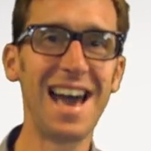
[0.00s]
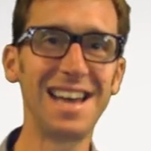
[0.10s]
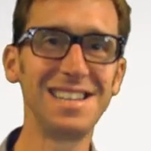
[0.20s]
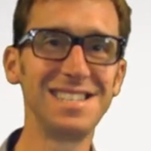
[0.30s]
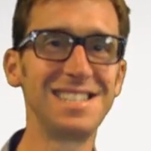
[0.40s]

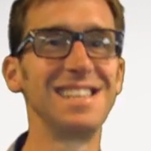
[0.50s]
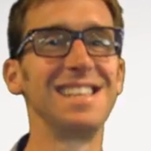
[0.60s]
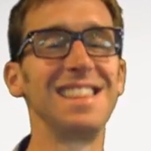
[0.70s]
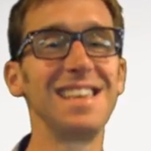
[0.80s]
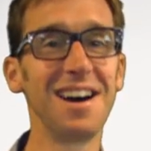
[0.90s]
and
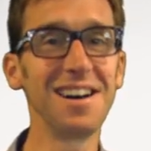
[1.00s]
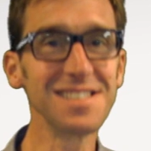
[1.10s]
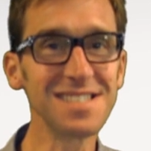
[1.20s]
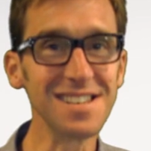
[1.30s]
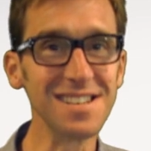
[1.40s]
the
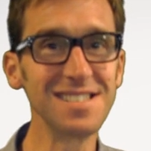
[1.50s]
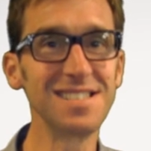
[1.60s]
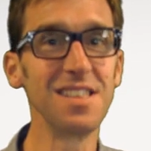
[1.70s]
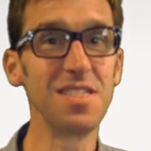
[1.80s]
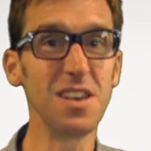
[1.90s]

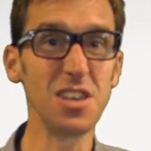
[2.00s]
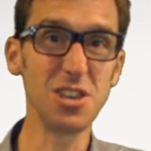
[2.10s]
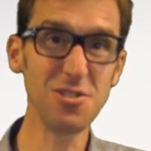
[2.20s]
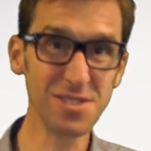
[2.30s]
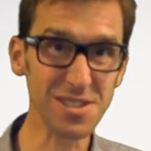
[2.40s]
answers that
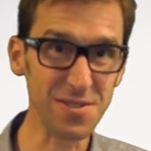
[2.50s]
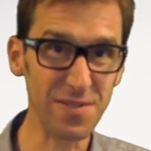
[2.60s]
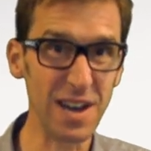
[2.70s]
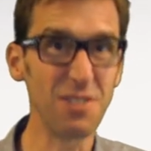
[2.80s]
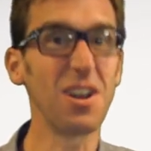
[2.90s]
users
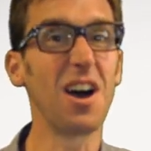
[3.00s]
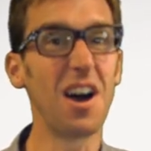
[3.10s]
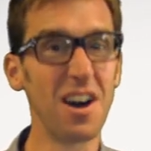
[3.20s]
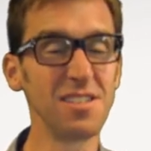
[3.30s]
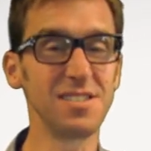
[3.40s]
felt
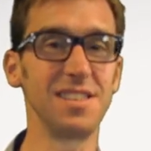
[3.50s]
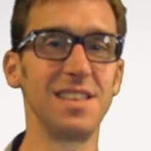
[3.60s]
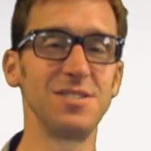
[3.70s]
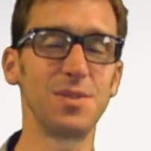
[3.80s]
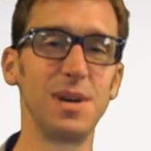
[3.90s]
answered
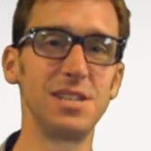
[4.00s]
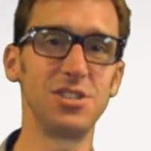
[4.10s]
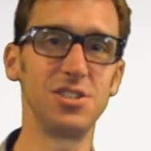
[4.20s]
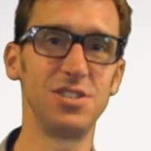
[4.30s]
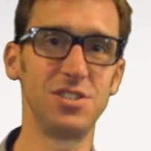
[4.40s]
those
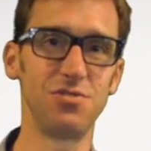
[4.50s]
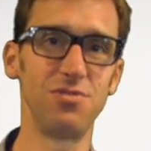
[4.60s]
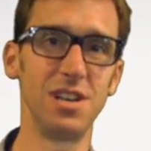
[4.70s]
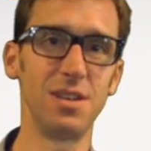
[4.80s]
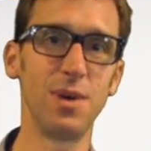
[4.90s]
questions
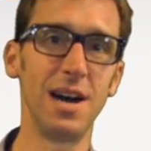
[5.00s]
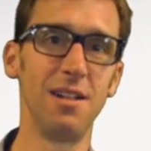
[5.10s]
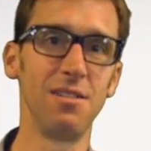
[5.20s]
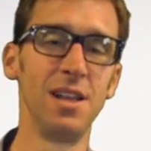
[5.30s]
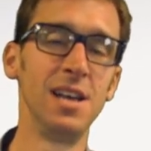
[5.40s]
really
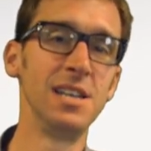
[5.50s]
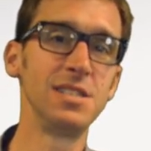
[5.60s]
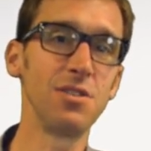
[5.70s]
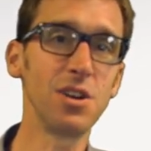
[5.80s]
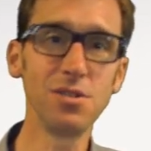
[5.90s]
well.
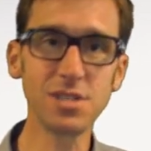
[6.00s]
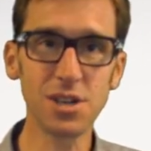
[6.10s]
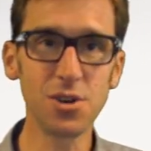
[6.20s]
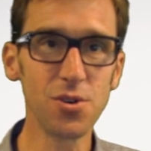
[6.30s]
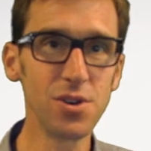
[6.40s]
So go onto
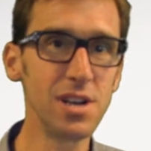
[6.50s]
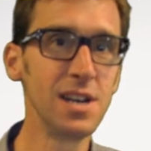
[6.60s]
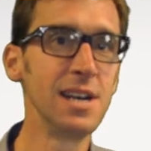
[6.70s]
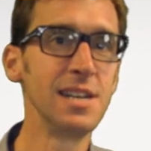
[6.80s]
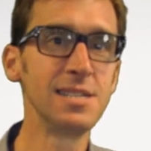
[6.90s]
Quora,
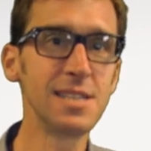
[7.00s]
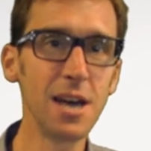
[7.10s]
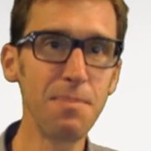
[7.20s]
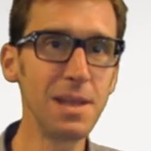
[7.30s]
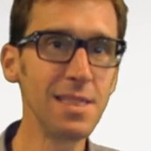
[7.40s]

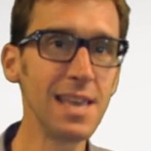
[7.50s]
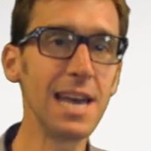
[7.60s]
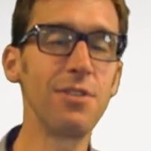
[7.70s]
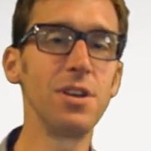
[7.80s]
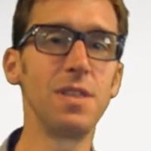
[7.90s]
type in the
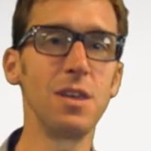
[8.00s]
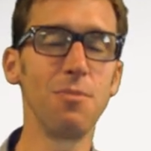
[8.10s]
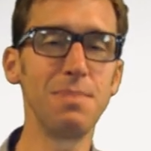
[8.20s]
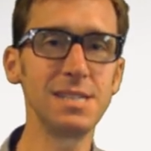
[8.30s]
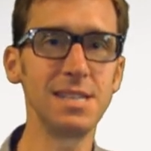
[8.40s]
area that
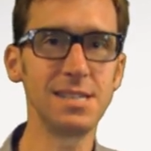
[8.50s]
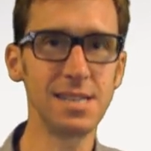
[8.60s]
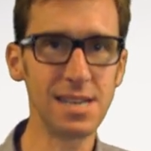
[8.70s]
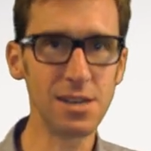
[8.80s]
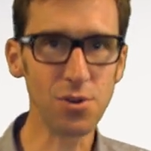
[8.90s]
your business
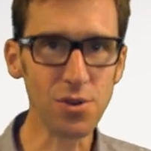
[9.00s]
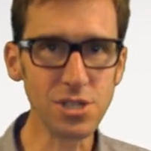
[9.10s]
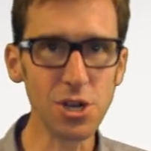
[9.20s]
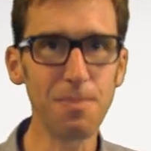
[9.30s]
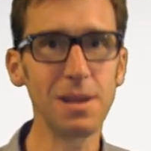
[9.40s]
in or a
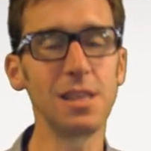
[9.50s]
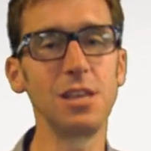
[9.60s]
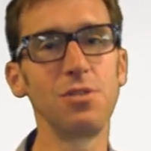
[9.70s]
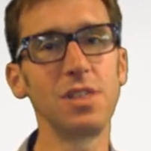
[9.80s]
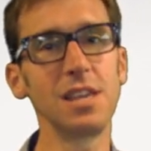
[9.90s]
topic that
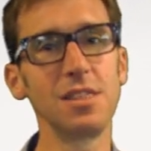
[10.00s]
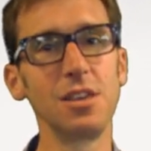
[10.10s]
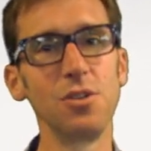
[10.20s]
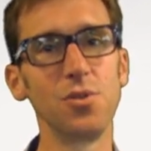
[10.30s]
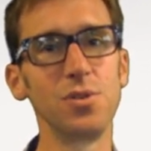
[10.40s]
you think
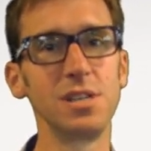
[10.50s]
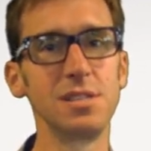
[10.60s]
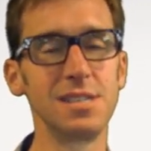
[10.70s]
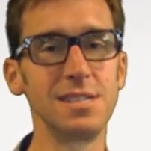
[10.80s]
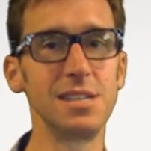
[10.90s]
that your
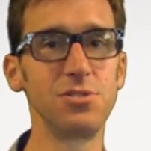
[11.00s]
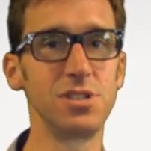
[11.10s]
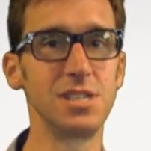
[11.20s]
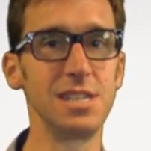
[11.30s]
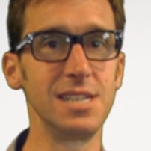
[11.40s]
audience is
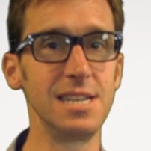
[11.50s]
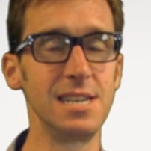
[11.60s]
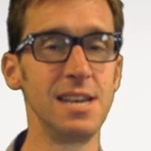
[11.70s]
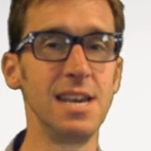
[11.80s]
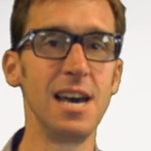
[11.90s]
interested
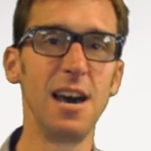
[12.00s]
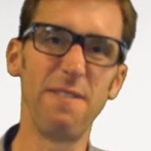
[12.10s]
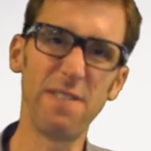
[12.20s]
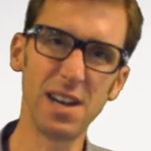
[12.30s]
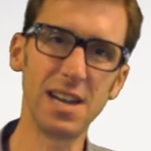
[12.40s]
in and
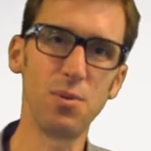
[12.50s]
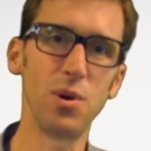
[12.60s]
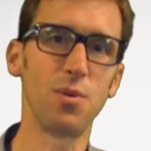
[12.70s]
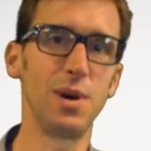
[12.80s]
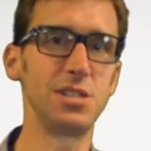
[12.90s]
find out
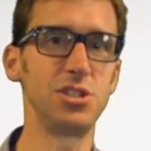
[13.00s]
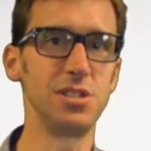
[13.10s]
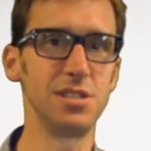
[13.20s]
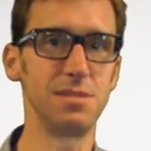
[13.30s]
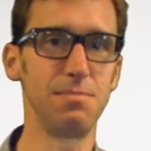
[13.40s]
what
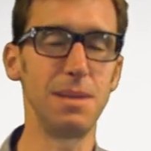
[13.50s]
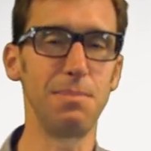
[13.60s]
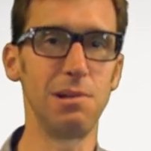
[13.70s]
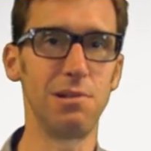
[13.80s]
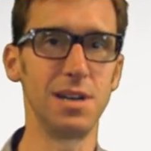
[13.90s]
questions
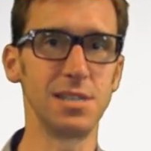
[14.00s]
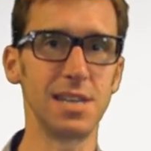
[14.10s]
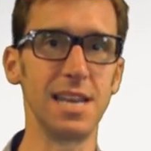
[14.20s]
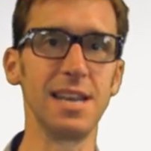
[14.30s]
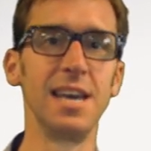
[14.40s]
people are
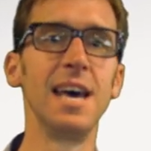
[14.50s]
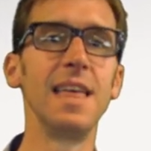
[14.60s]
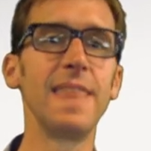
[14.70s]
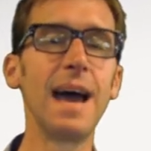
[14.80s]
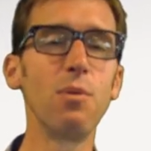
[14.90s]
asking.
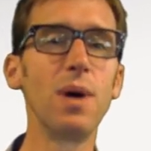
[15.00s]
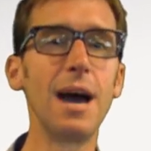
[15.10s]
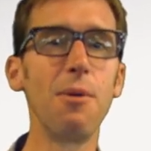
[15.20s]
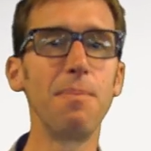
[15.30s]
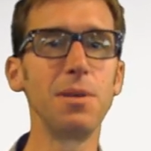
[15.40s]
That will
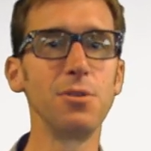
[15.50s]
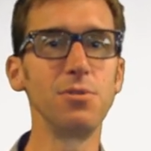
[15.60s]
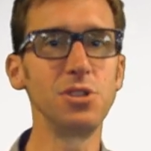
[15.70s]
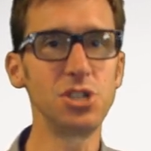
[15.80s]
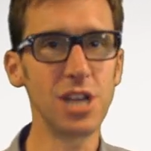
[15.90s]
help
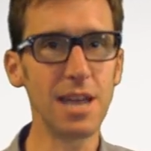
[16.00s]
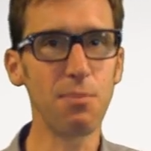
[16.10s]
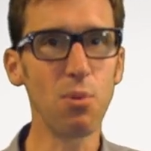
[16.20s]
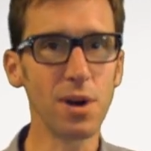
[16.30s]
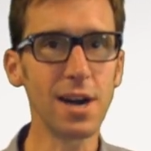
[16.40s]
you
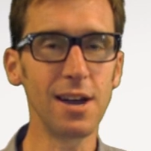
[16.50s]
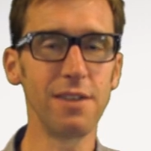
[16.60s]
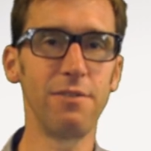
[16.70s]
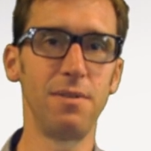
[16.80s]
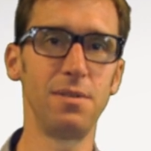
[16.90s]
shape what
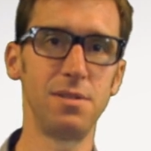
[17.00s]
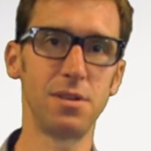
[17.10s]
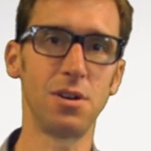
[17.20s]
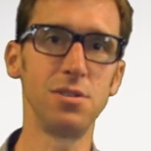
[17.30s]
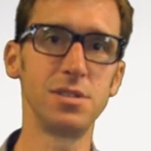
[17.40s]
kind of
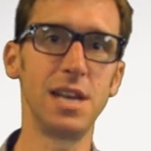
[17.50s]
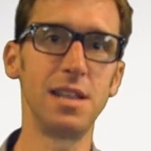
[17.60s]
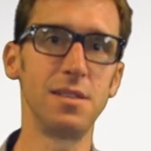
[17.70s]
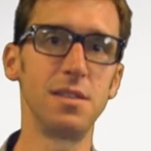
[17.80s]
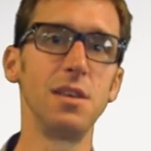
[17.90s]

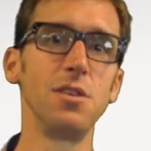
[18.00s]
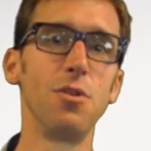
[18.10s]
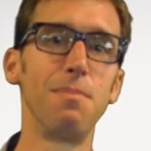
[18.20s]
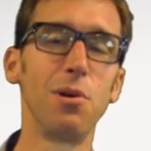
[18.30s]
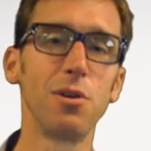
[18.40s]
content that
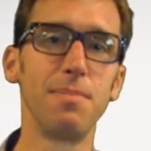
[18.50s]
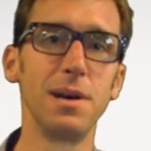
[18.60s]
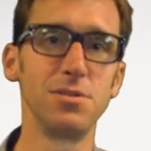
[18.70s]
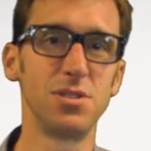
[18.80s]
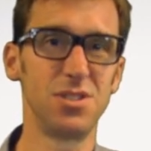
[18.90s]
your blog
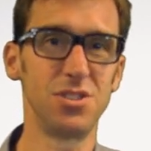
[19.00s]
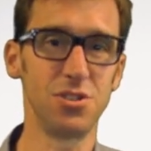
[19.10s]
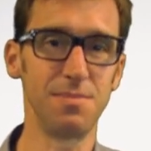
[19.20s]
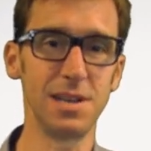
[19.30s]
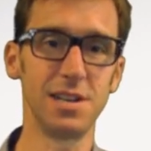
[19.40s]
posts
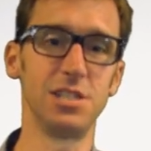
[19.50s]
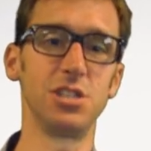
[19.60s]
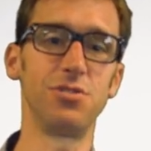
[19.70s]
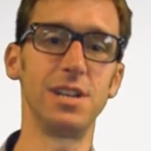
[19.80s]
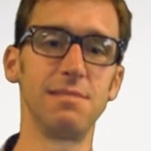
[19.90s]
should be
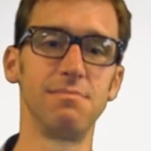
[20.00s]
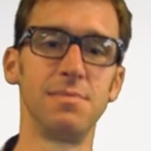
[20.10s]
answering.